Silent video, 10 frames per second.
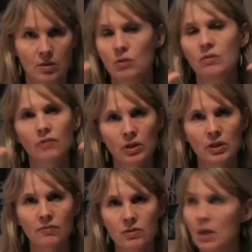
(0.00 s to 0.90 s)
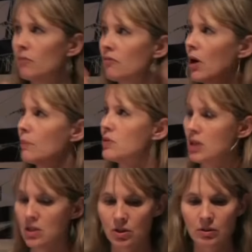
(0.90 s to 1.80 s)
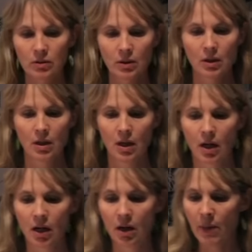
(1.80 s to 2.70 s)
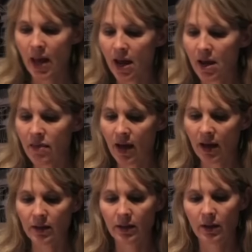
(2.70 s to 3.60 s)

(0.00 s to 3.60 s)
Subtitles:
So it's a very different type of computation. And that